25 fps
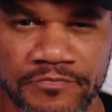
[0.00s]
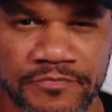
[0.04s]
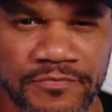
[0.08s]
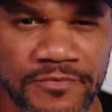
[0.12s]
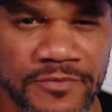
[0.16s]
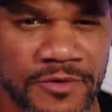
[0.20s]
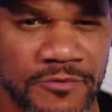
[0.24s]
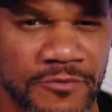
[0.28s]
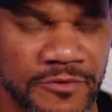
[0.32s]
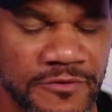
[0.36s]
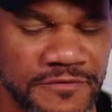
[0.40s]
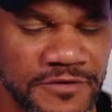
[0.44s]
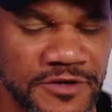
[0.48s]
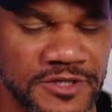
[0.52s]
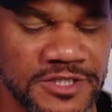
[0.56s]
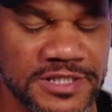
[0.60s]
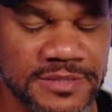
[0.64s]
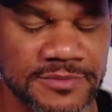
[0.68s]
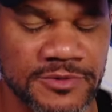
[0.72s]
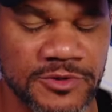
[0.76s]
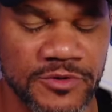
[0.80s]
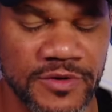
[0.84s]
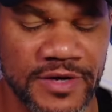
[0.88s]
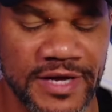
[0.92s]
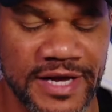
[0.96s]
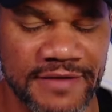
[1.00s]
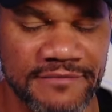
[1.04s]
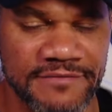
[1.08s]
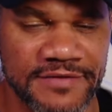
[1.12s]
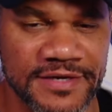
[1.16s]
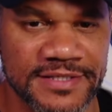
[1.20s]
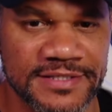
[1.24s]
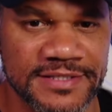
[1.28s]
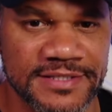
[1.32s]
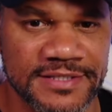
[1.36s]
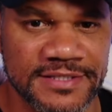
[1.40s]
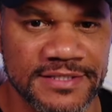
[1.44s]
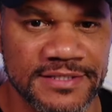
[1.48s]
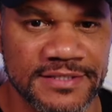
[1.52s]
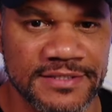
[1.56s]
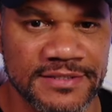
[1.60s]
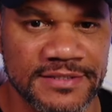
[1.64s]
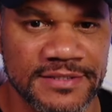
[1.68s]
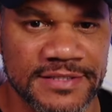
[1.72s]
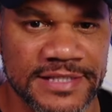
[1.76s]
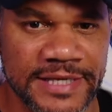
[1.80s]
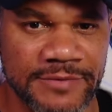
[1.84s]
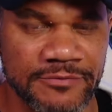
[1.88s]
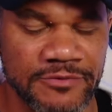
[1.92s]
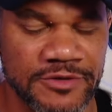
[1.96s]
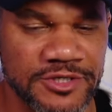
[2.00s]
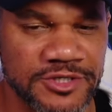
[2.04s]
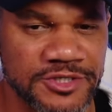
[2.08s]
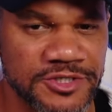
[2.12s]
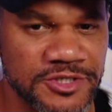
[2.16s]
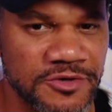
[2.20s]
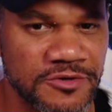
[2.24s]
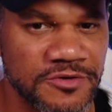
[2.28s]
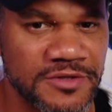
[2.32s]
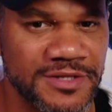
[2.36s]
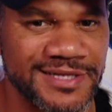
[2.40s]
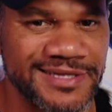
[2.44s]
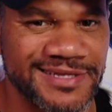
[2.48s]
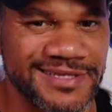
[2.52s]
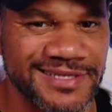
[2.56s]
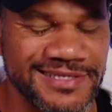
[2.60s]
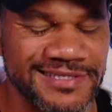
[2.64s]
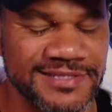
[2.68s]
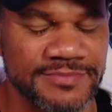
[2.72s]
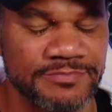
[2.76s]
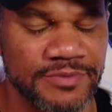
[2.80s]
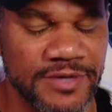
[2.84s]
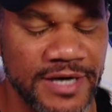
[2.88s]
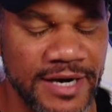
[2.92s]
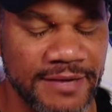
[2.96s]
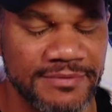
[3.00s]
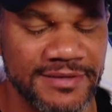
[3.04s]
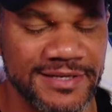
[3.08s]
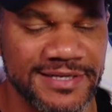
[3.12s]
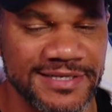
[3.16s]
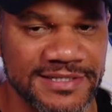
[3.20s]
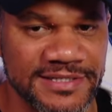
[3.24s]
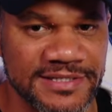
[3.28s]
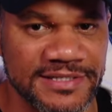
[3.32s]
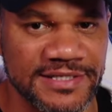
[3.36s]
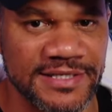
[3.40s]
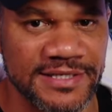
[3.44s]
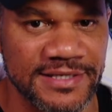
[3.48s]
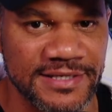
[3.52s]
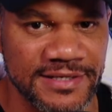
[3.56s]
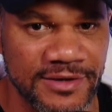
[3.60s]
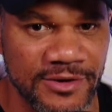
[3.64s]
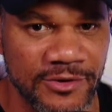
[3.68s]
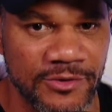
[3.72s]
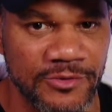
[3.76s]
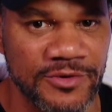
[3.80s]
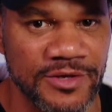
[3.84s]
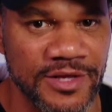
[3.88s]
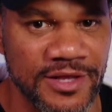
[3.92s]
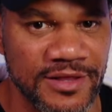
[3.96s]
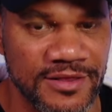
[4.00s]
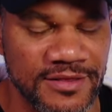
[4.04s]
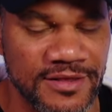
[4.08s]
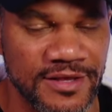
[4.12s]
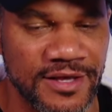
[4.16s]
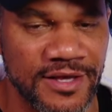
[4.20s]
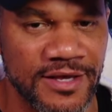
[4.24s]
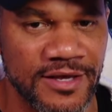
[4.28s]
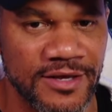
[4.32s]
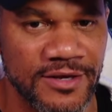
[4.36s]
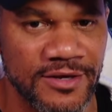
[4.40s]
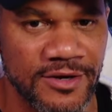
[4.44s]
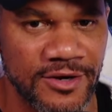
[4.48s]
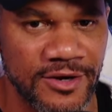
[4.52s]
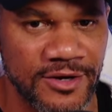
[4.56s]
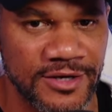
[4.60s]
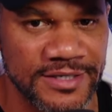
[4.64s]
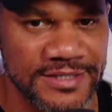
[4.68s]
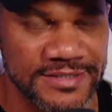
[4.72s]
reveals some new evidence that would show that this probably isn't the only thing on his